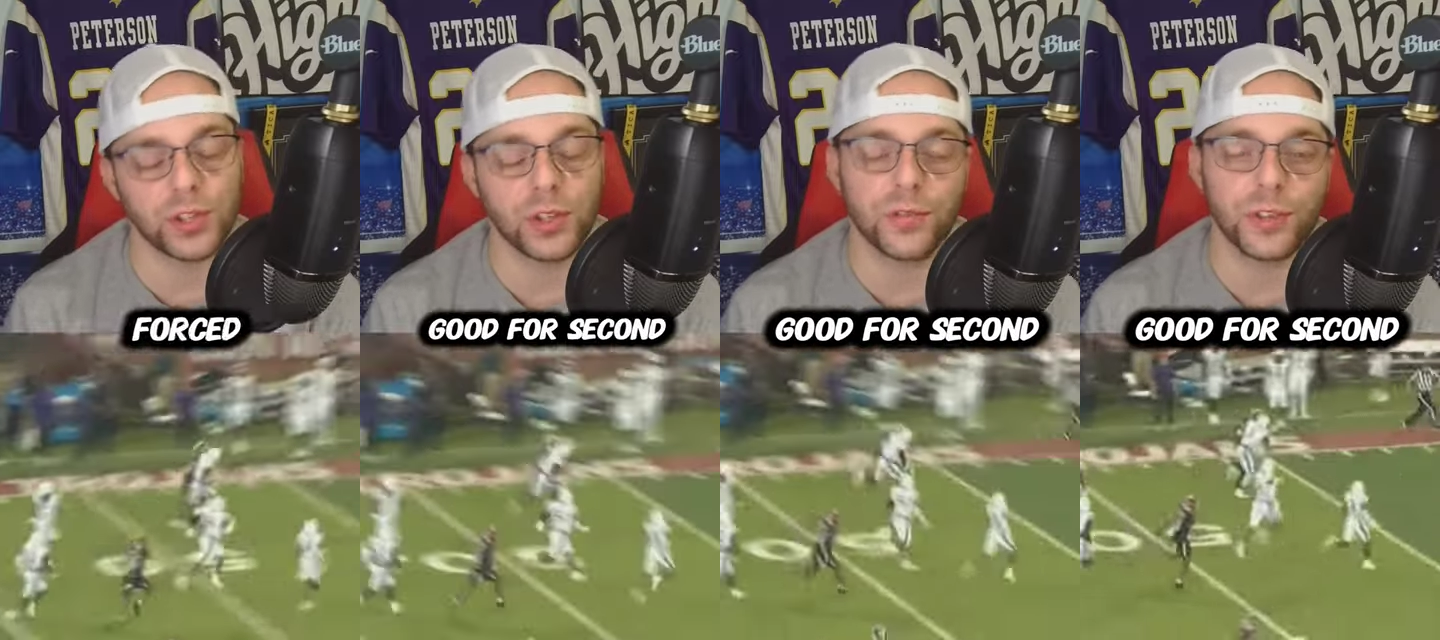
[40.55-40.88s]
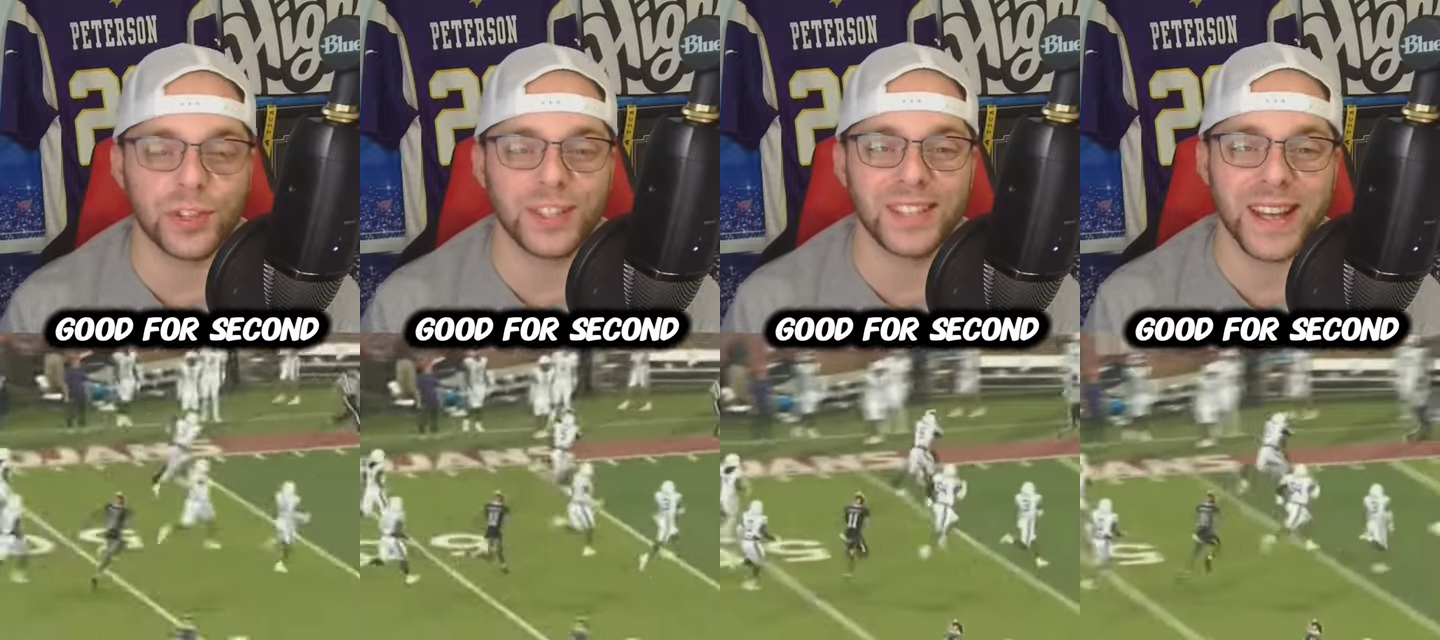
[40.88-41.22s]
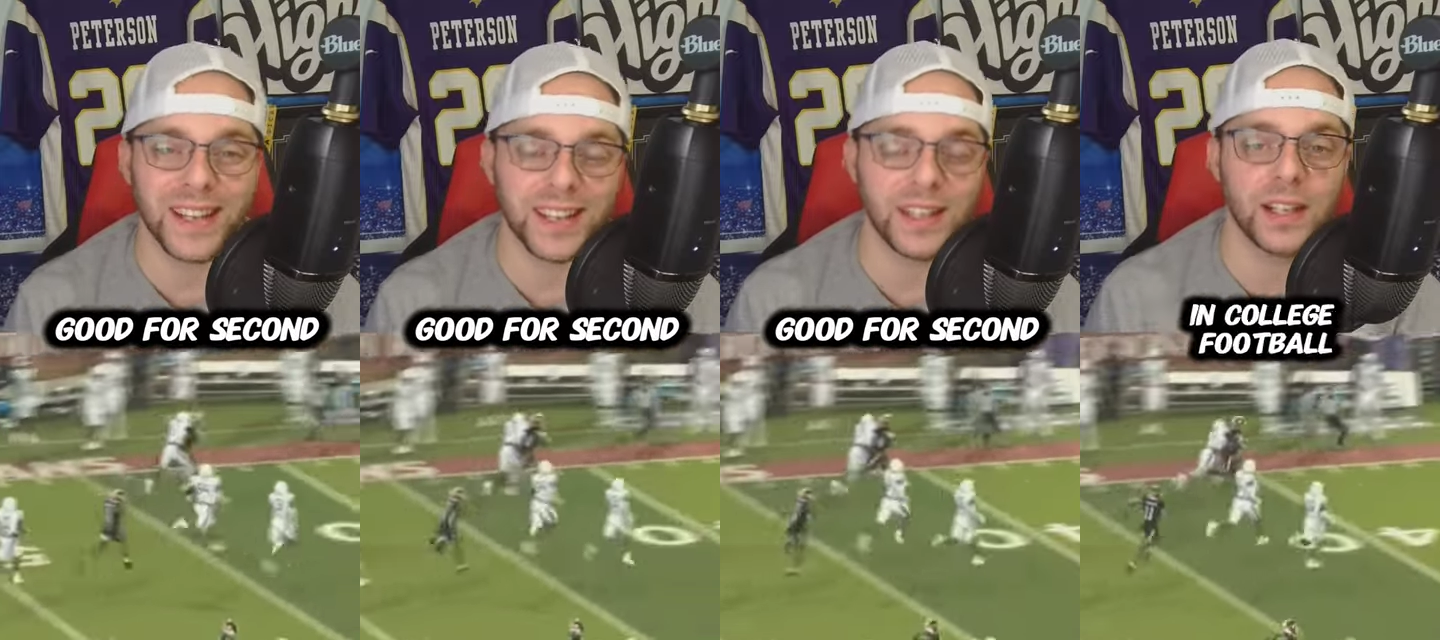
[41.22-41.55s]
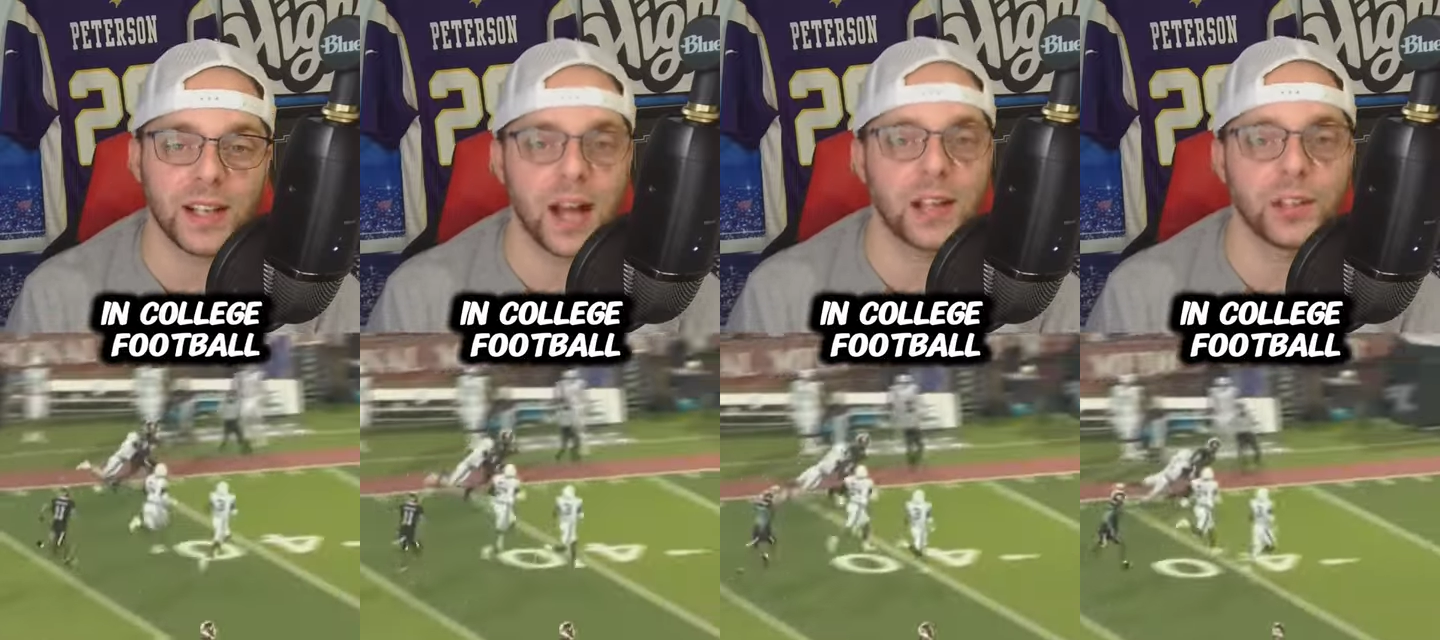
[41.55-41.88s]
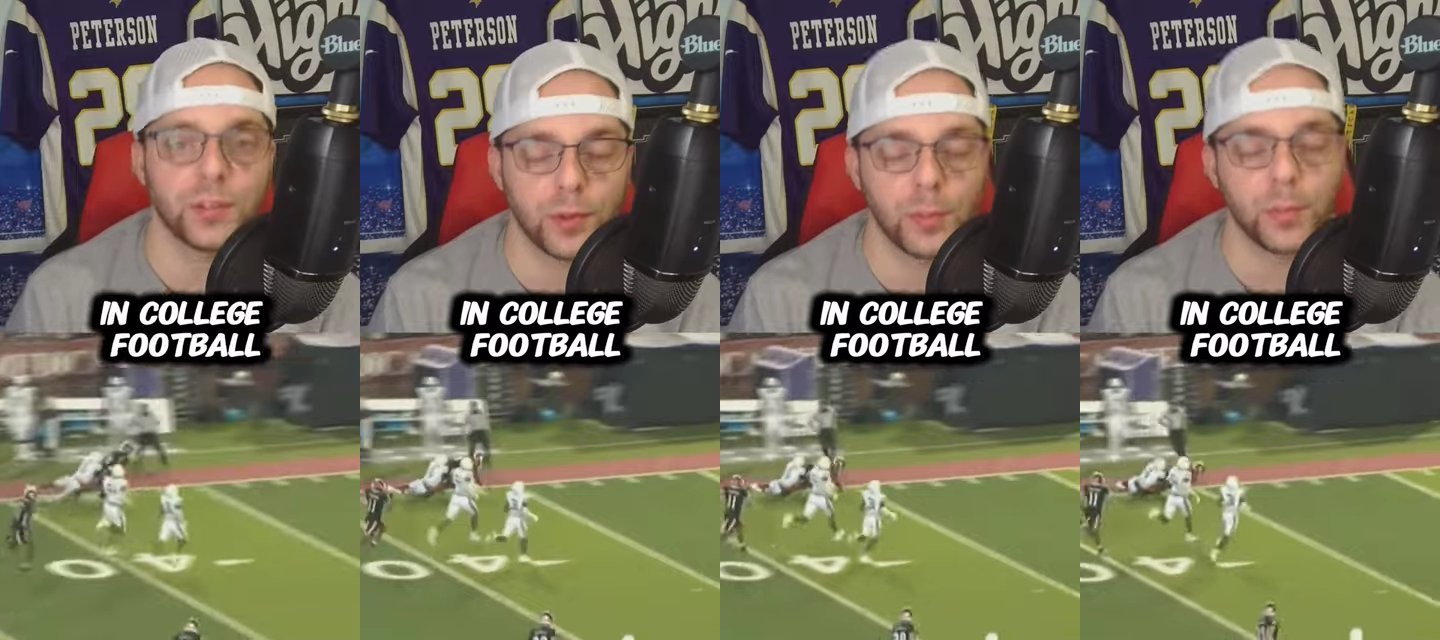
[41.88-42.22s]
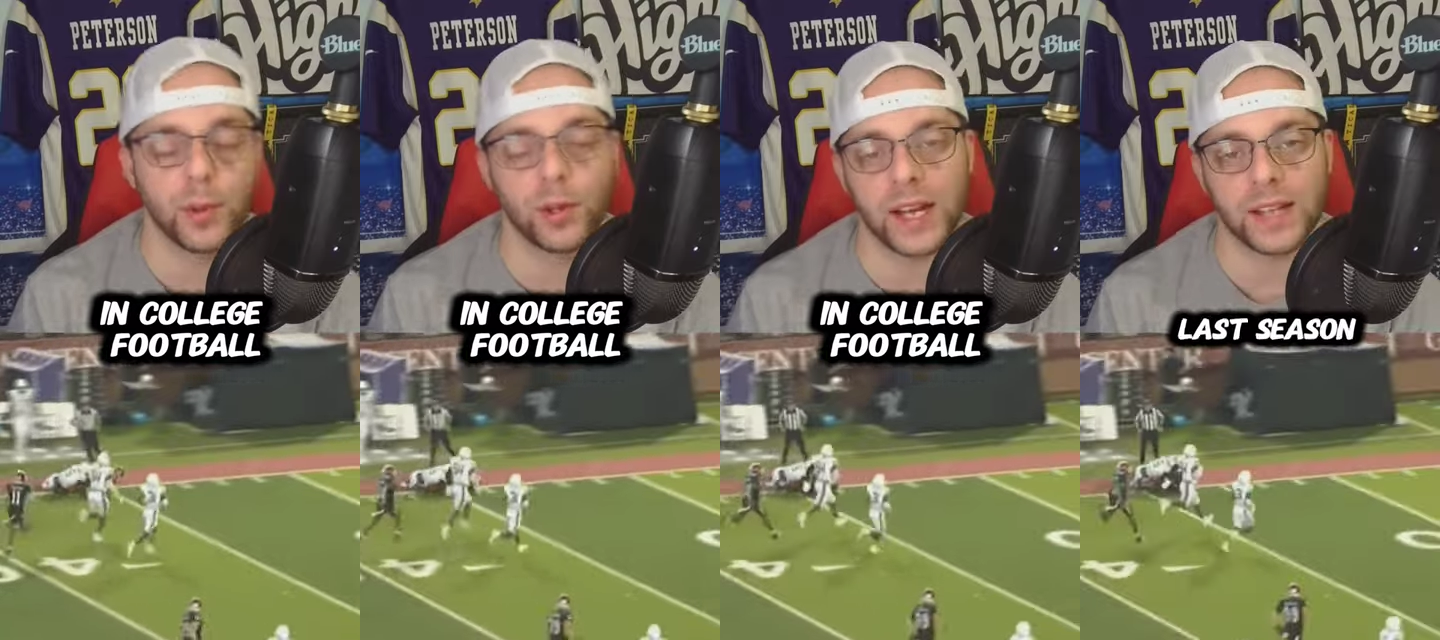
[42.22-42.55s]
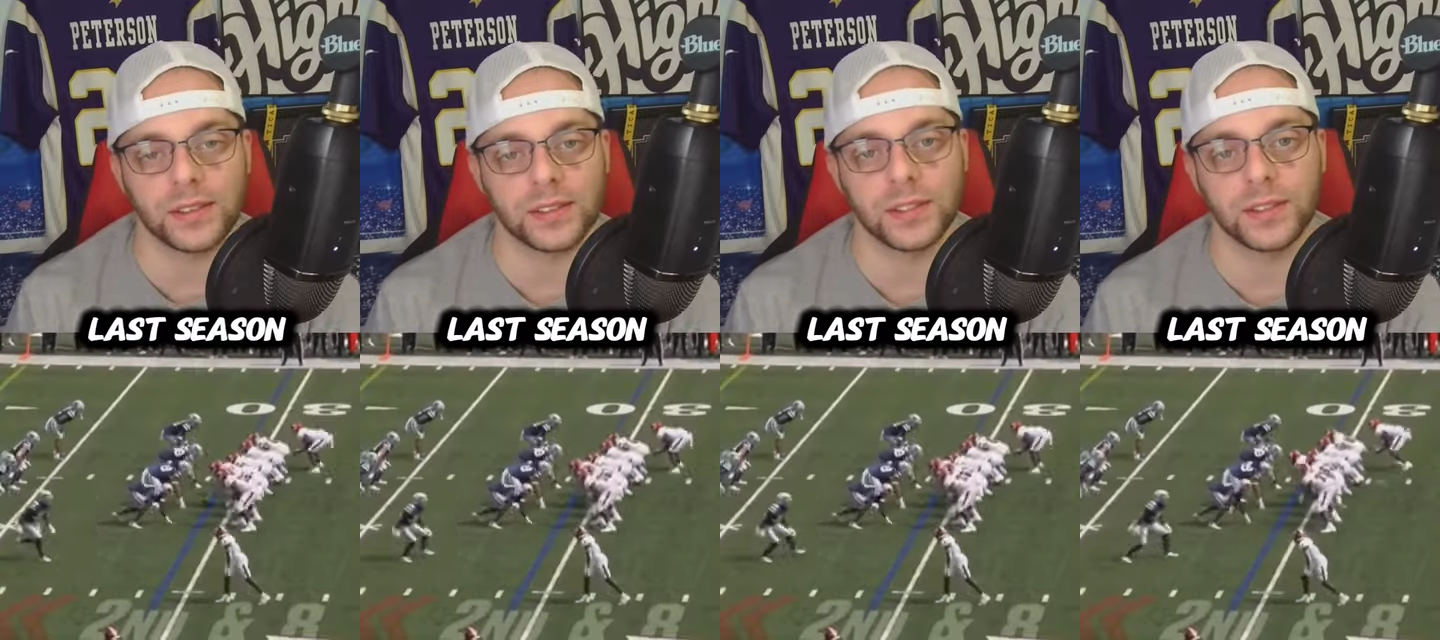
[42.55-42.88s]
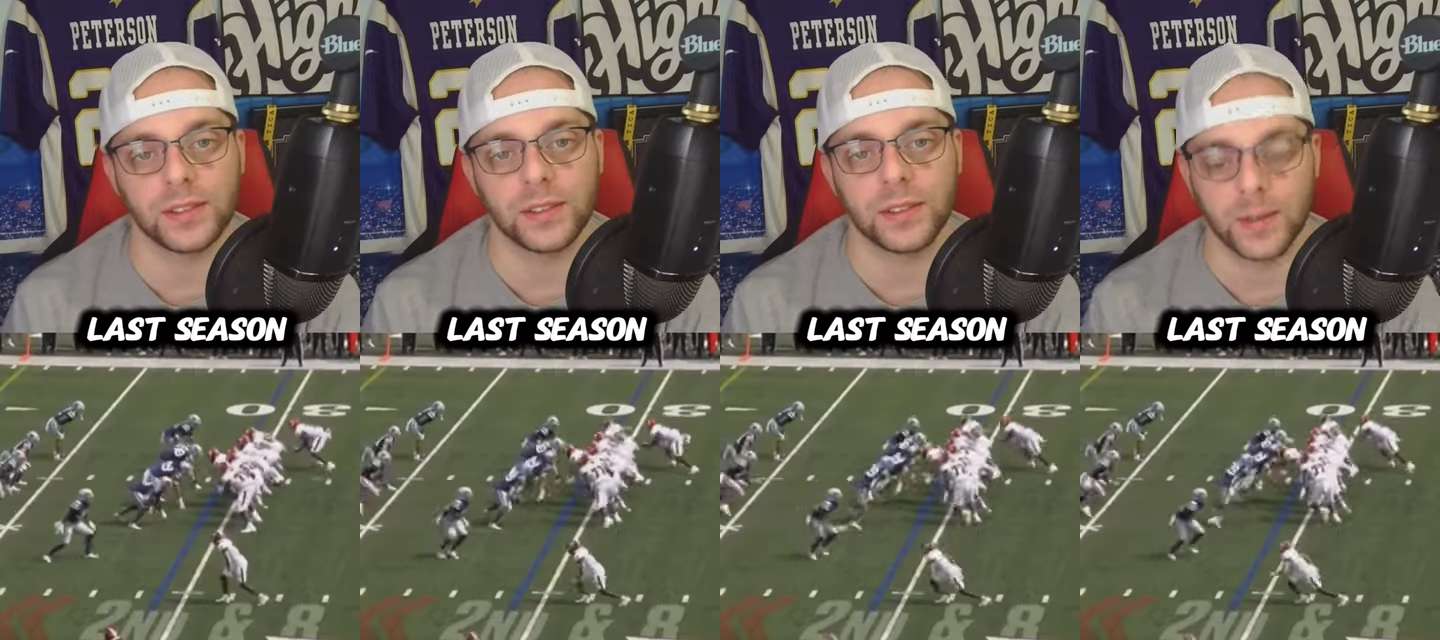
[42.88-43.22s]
good for second in college football last season.